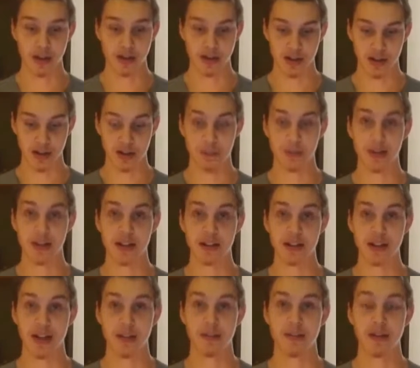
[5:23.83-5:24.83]
So don't be
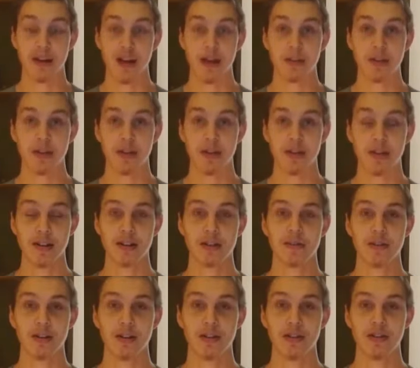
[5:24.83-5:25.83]
deceived. By the grace
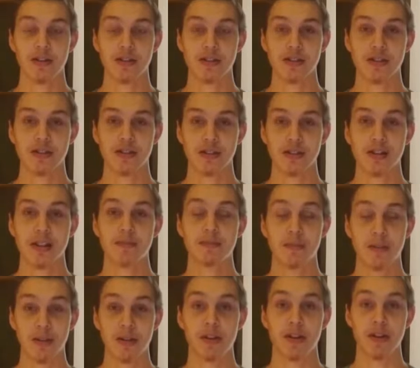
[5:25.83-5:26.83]
of our Lord Jesus
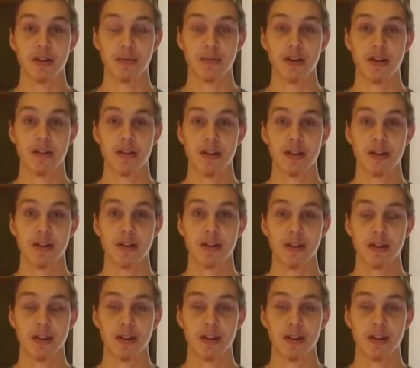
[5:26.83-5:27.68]
Christ, with all the brethren,